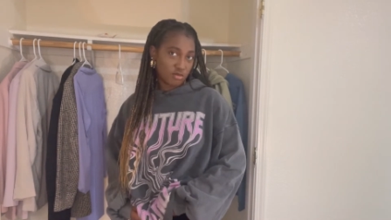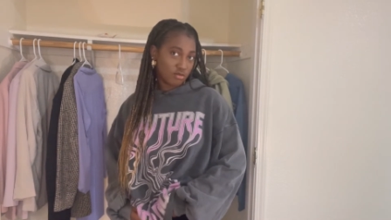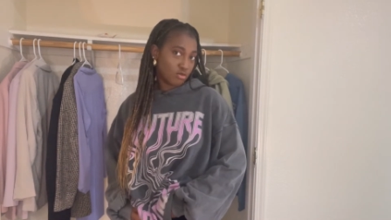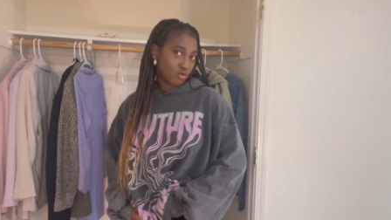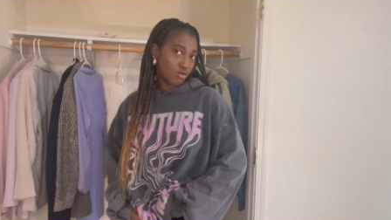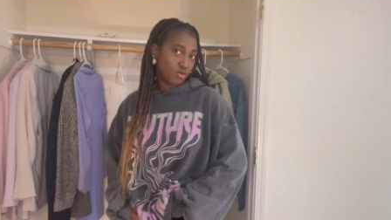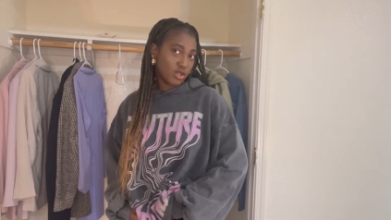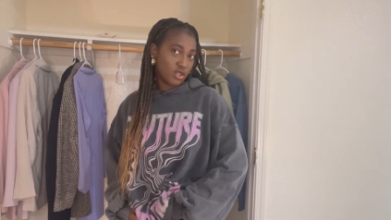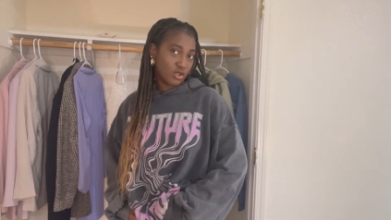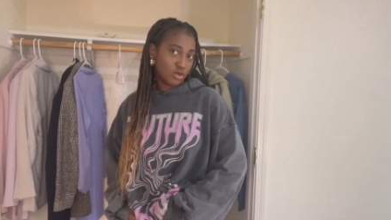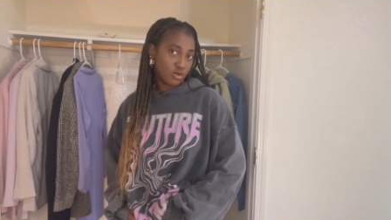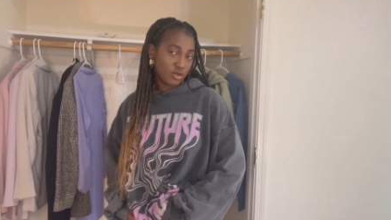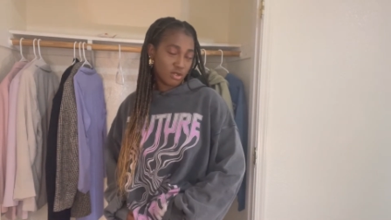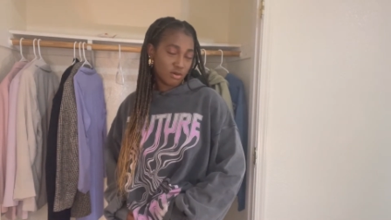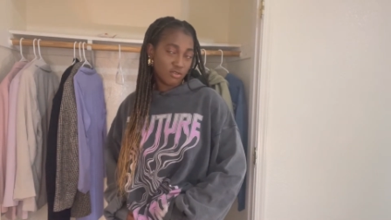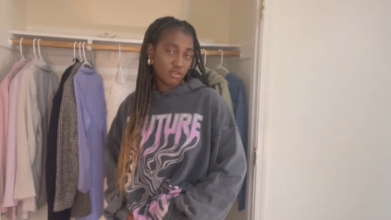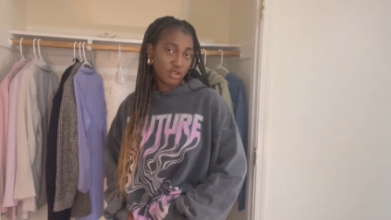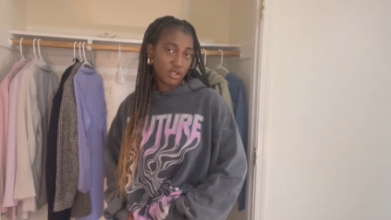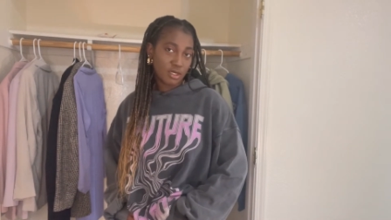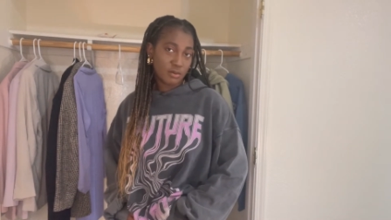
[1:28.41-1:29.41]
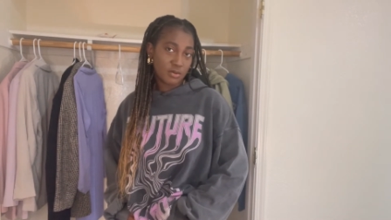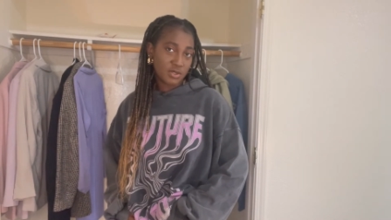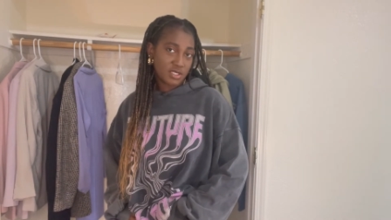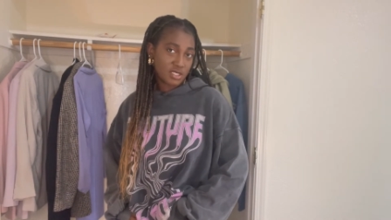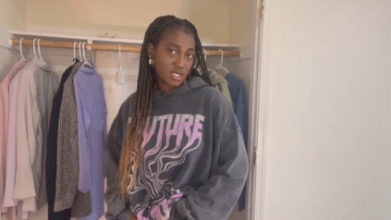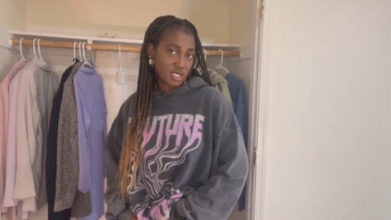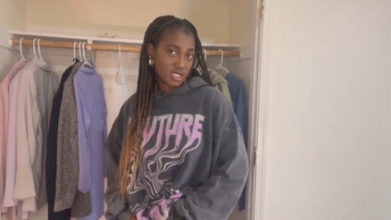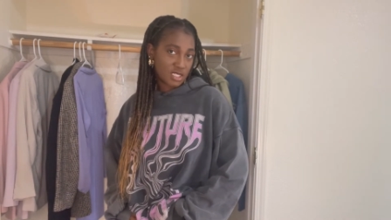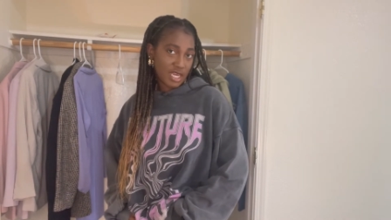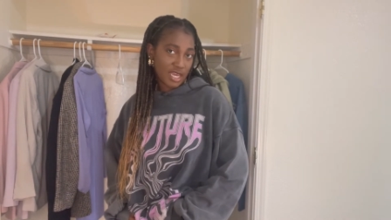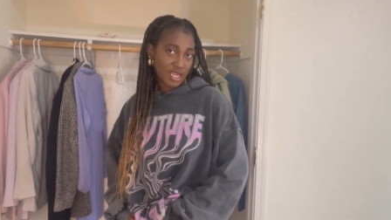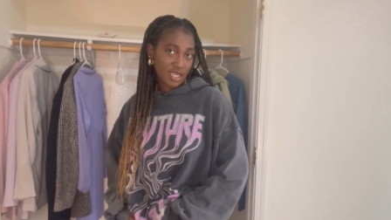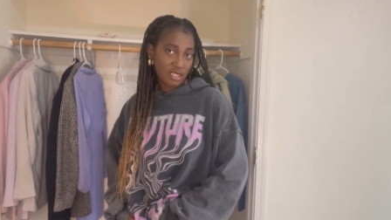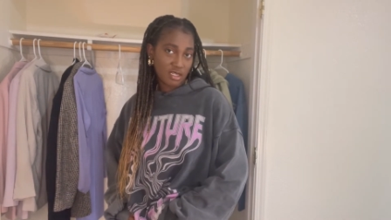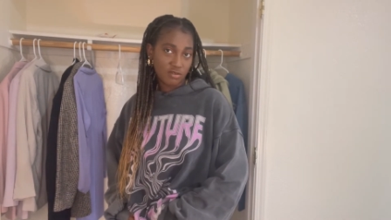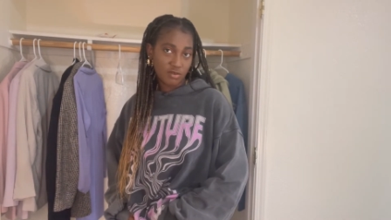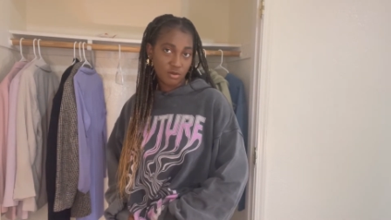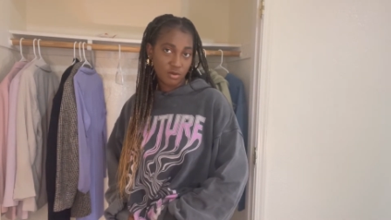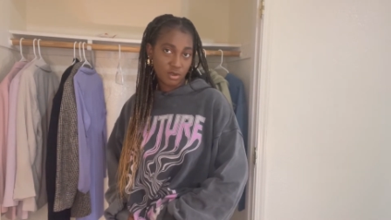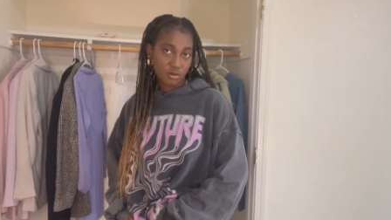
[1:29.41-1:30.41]
when you want to feel like Princess Diana if
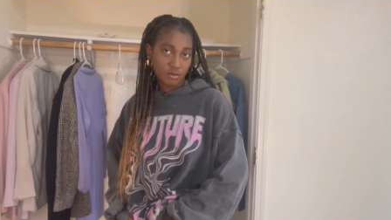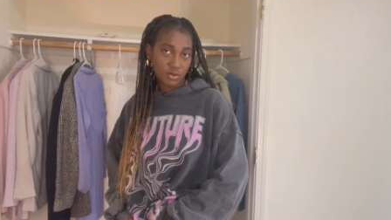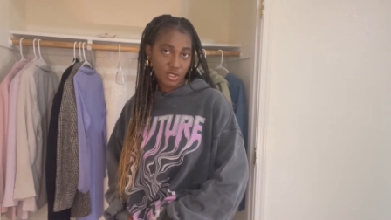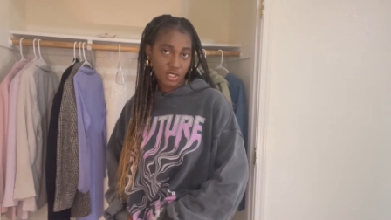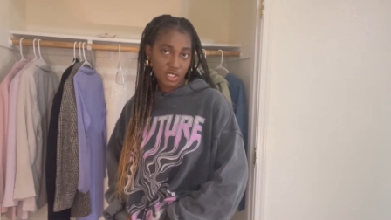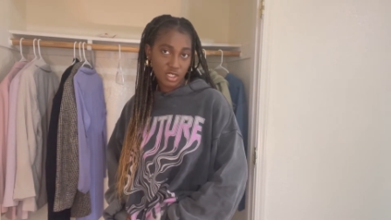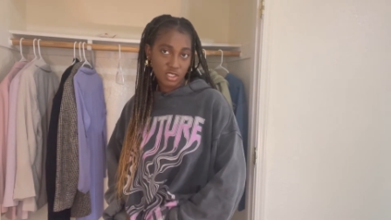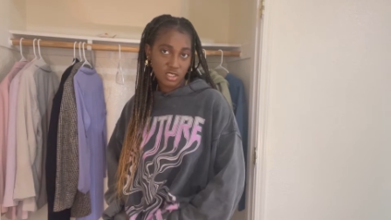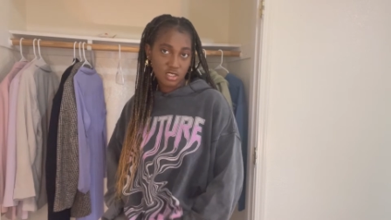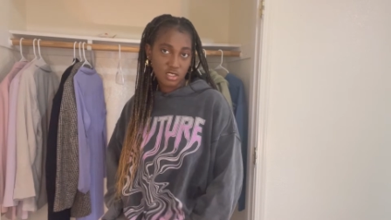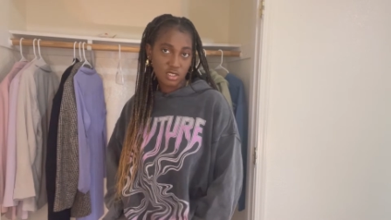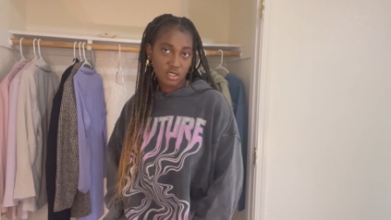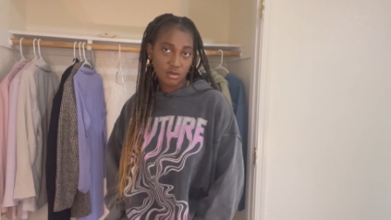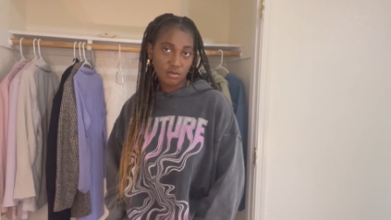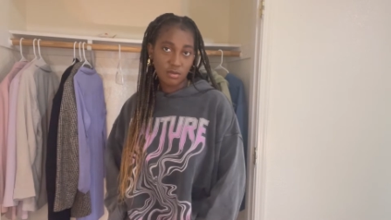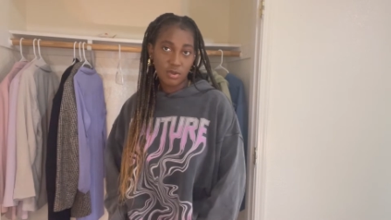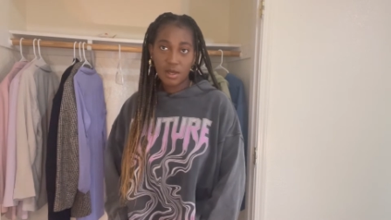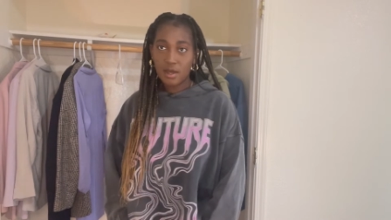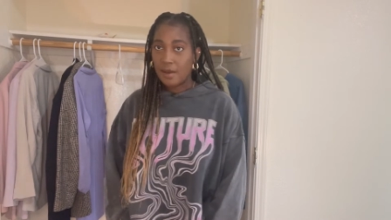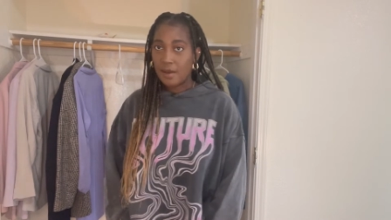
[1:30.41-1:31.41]
you want to put on some